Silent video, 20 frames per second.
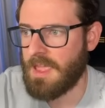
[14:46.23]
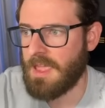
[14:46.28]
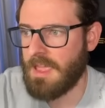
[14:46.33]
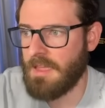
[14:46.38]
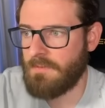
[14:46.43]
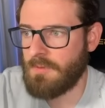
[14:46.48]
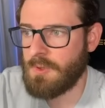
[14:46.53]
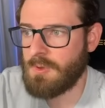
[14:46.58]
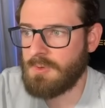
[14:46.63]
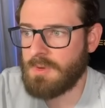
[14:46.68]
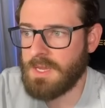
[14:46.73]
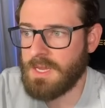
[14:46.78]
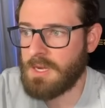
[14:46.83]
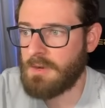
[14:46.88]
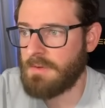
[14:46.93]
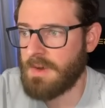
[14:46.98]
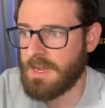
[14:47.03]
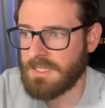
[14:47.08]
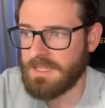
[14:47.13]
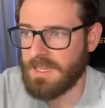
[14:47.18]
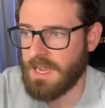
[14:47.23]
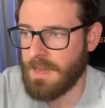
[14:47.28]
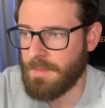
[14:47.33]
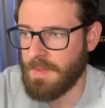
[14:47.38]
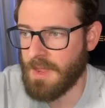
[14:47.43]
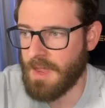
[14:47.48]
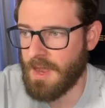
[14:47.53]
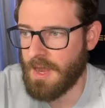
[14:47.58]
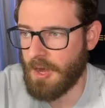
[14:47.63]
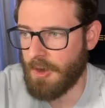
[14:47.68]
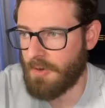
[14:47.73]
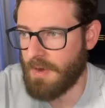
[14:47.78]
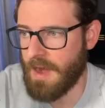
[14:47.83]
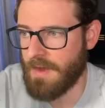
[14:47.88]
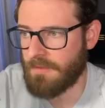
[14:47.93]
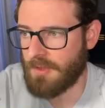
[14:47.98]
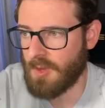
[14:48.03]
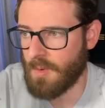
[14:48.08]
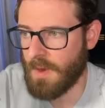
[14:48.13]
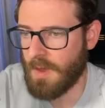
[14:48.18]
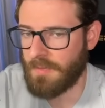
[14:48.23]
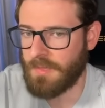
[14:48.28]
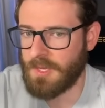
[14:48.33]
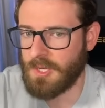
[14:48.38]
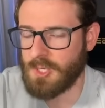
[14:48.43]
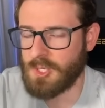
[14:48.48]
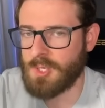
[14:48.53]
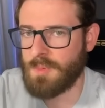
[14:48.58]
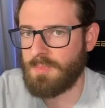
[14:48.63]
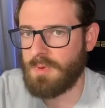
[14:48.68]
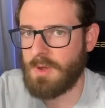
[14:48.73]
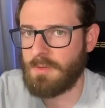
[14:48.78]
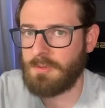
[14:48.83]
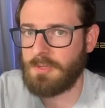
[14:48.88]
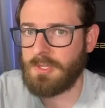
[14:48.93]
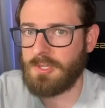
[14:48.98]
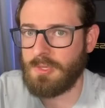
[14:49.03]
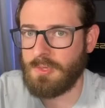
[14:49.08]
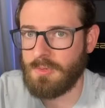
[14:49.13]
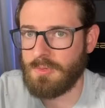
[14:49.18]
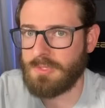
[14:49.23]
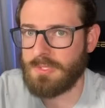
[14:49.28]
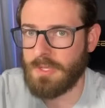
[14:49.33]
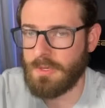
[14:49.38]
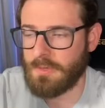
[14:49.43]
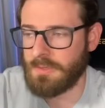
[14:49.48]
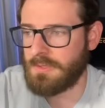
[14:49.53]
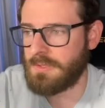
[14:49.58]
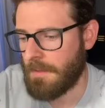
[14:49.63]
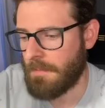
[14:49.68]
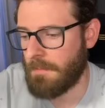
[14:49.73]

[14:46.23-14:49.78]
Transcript: If you need a REST API or GraphQL, then you should probably use those.